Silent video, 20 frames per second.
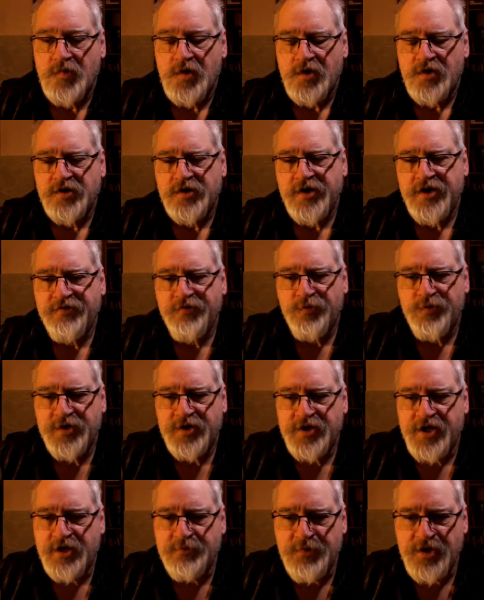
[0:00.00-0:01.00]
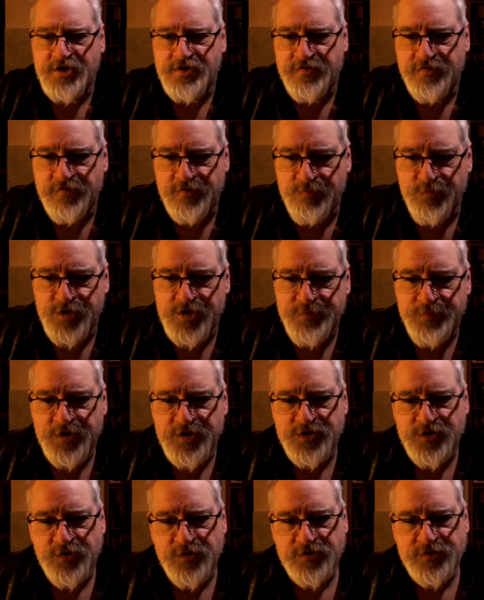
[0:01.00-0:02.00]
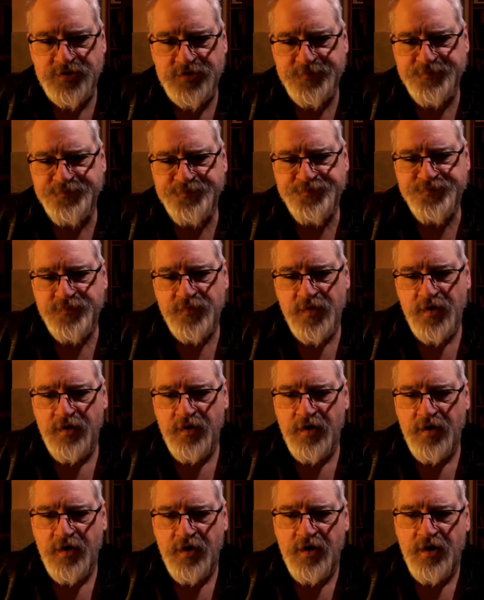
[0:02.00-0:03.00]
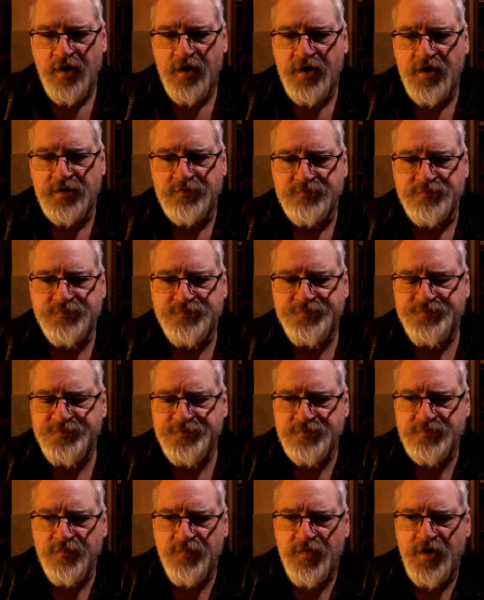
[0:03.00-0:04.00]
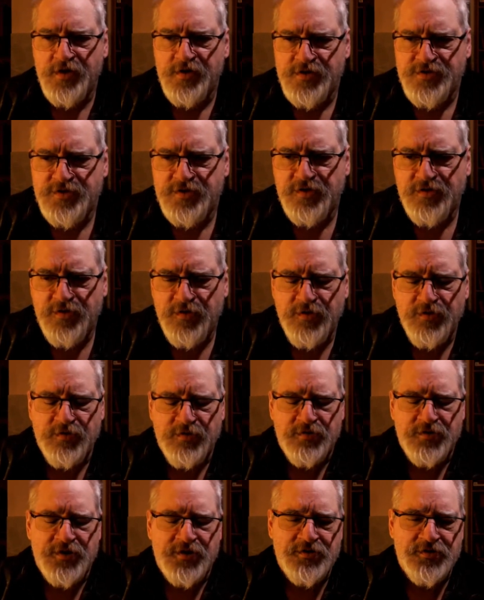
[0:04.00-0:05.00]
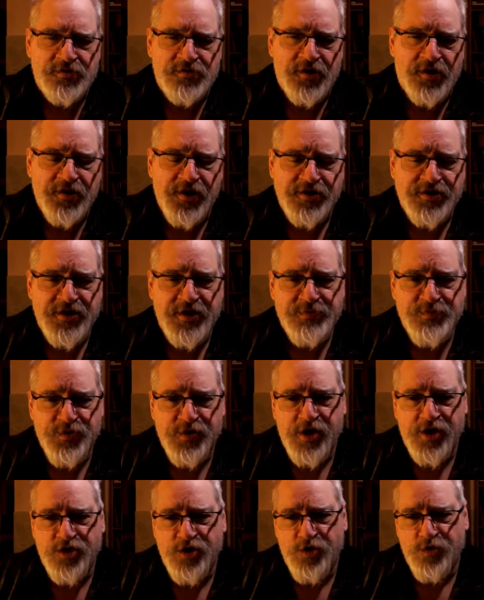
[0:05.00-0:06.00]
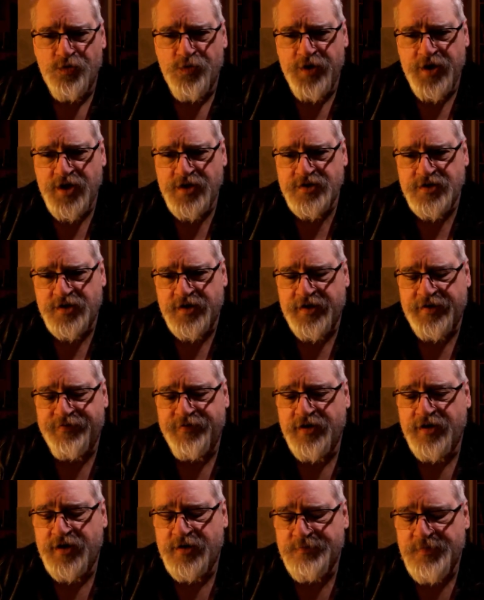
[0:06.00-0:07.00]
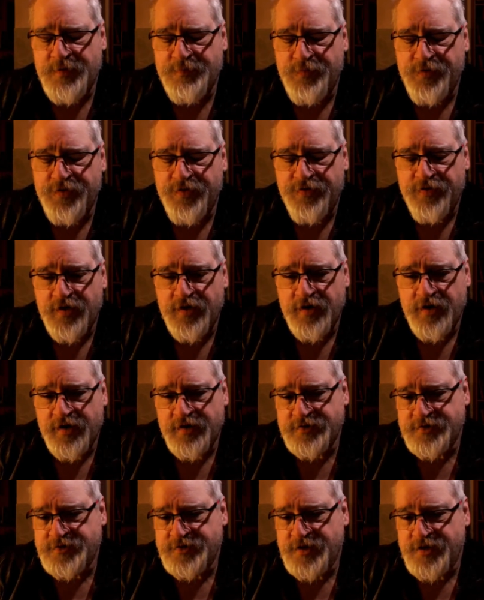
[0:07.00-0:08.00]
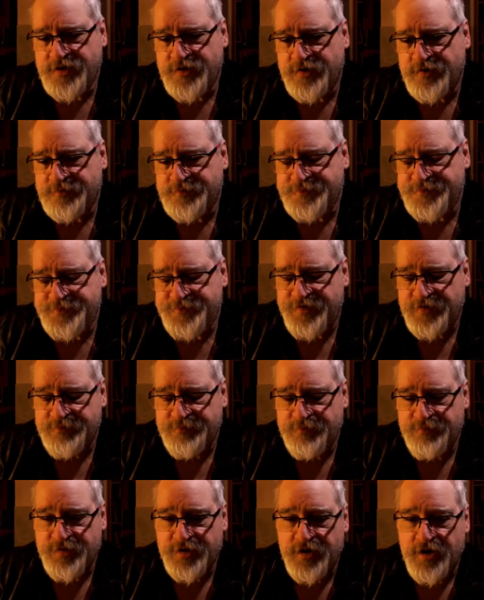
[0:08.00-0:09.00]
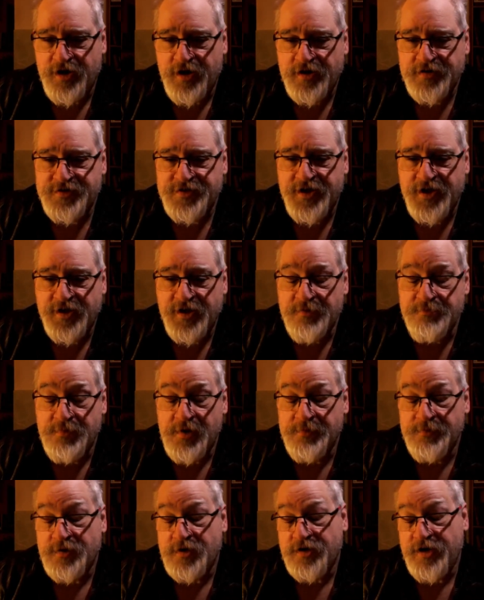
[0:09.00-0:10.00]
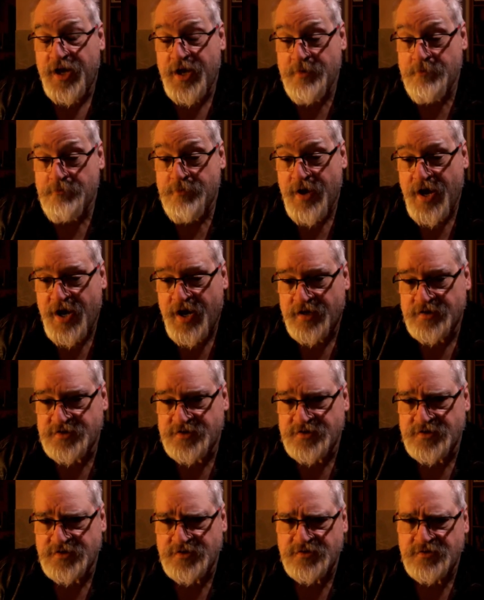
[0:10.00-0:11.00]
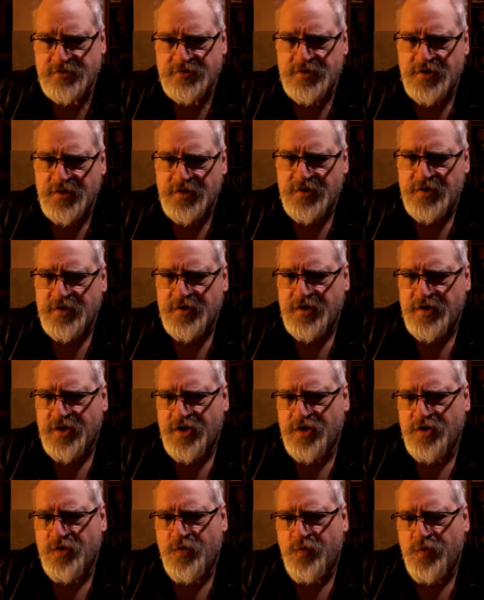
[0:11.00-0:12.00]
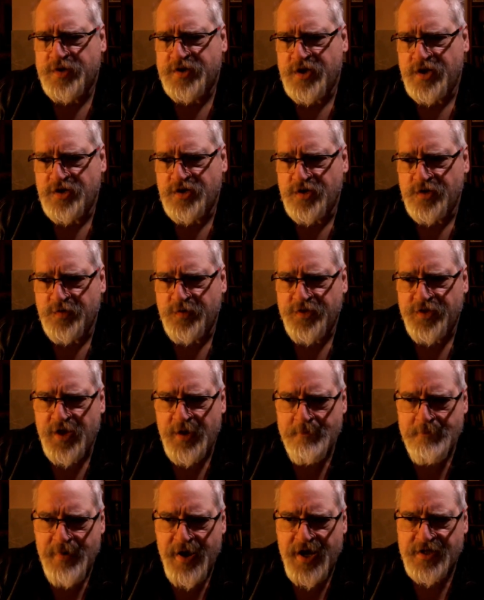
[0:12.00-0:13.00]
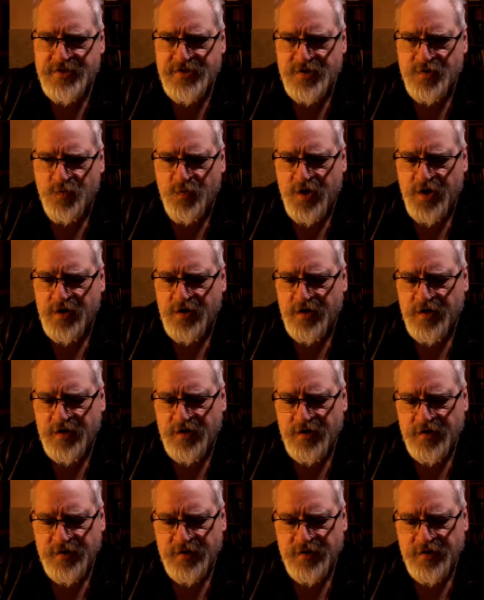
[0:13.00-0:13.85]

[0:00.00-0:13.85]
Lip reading: Hey everyone, Ken Mason from Whispering Souls. Um, so I know a lot of times when I do reads, I often come up with, from Bernard saying that people are empaths and, what they do with empaths and whatnot.